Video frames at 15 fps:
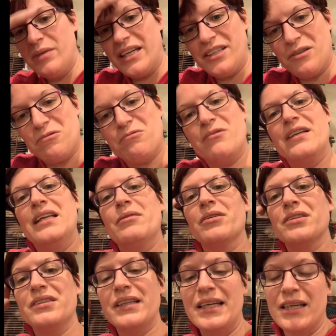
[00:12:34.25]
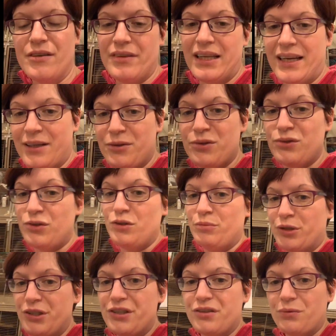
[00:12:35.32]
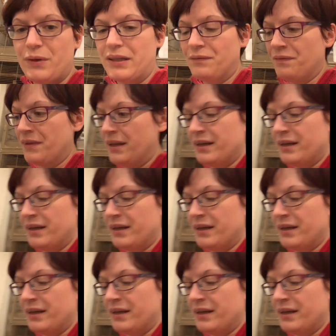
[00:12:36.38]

and I don't really want to take over the house too much as well.